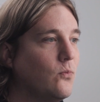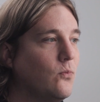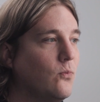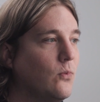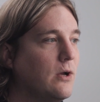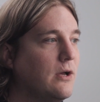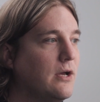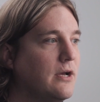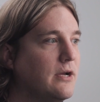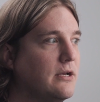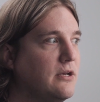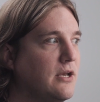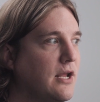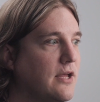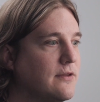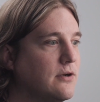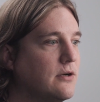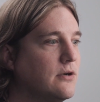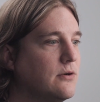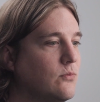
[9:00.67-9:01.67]

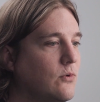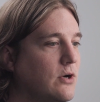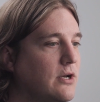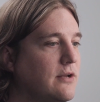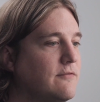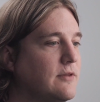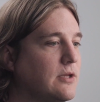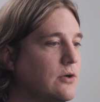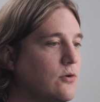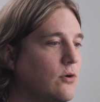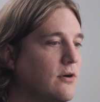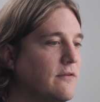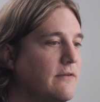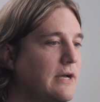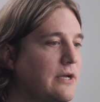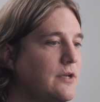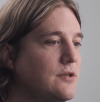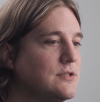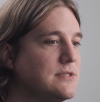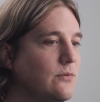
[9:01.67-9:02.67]
Another one of the core
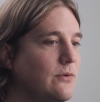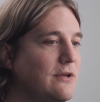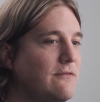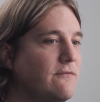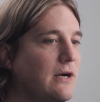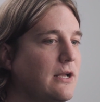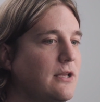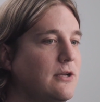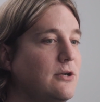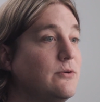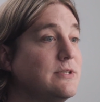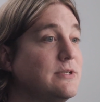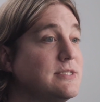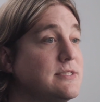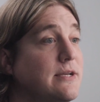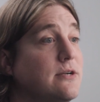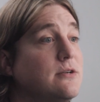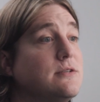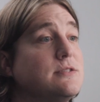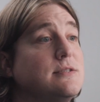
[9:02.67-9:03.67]
values that we follow is
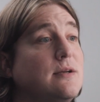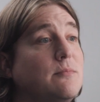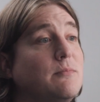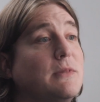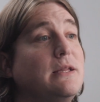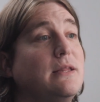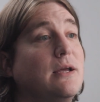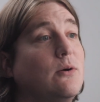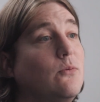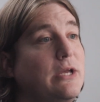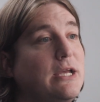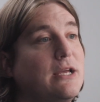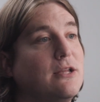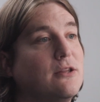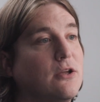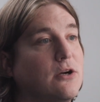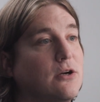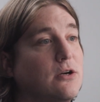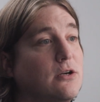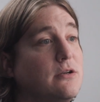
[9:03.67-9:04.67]
there is something that we can
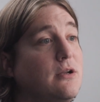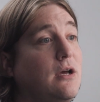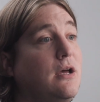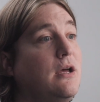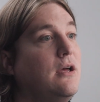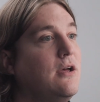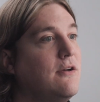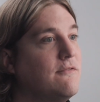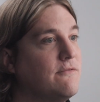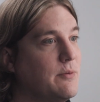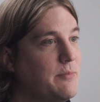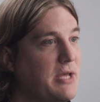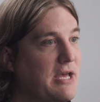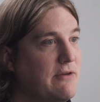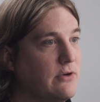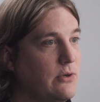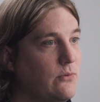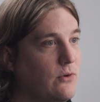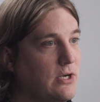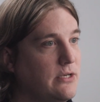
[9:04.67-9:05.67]
learn from
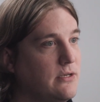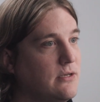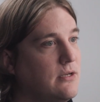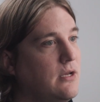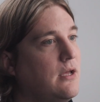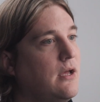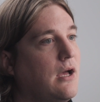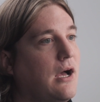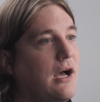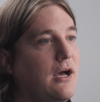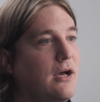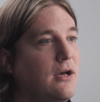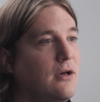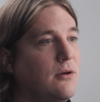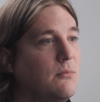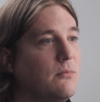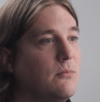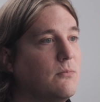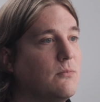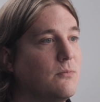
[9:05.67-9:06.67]
everyone.
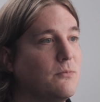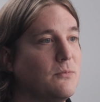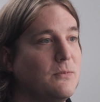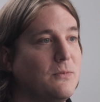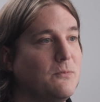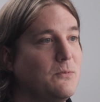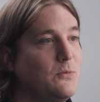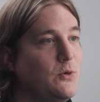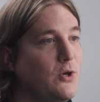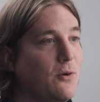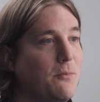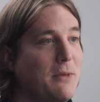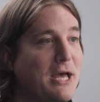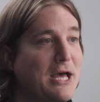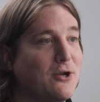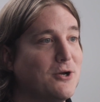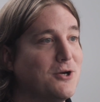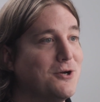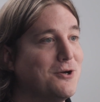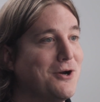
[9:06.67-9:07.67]
No
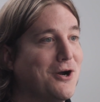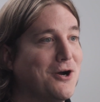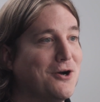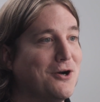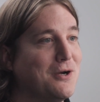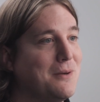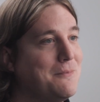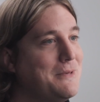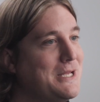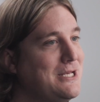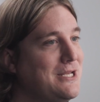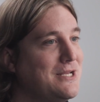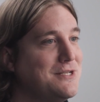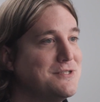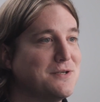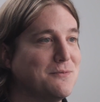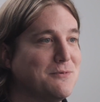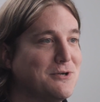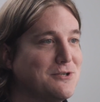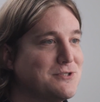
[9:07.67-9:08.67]
matter our opinions
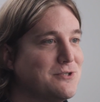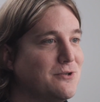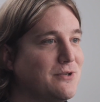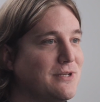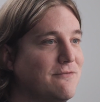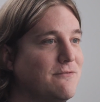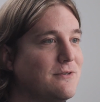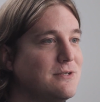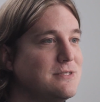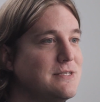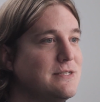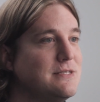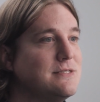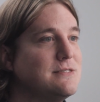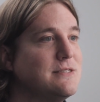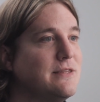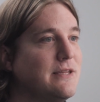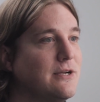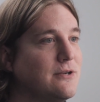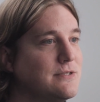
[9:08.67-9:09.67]
or personal differences,
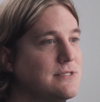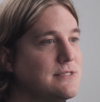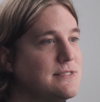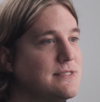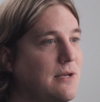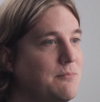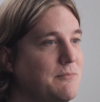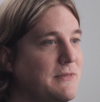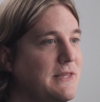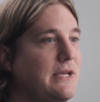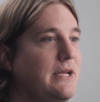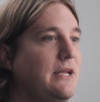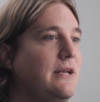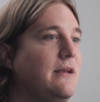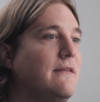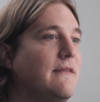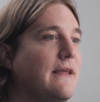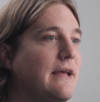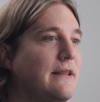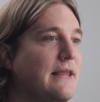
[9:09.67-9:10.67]
there is something
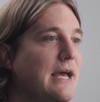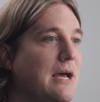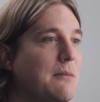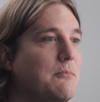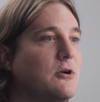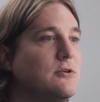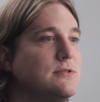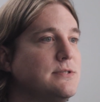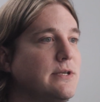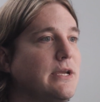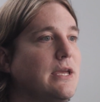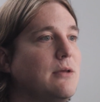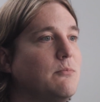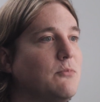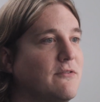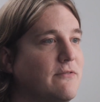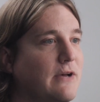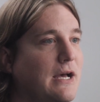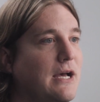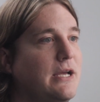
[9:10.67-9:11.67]
that person can
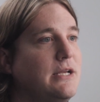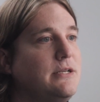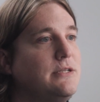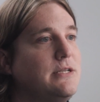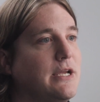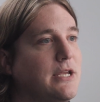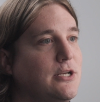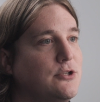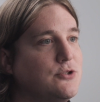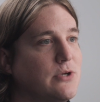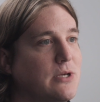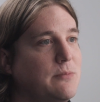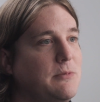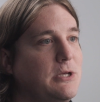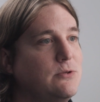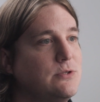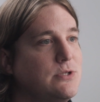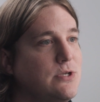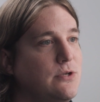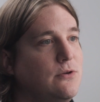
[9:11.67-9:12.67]
provide to
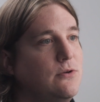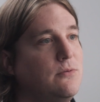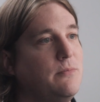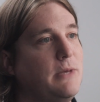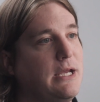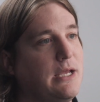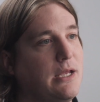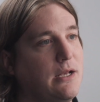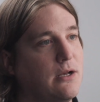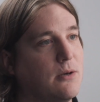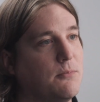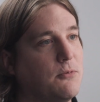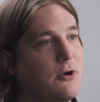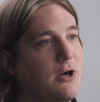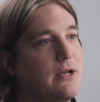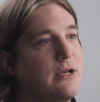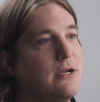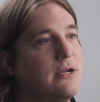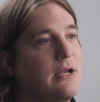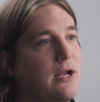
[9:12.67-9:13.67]
contribute to making our
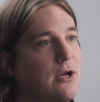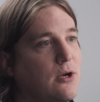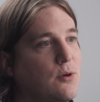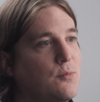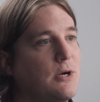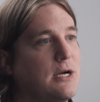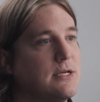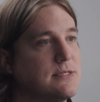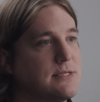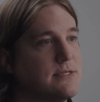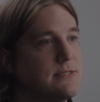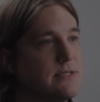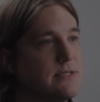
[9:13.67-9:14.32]
product and our processes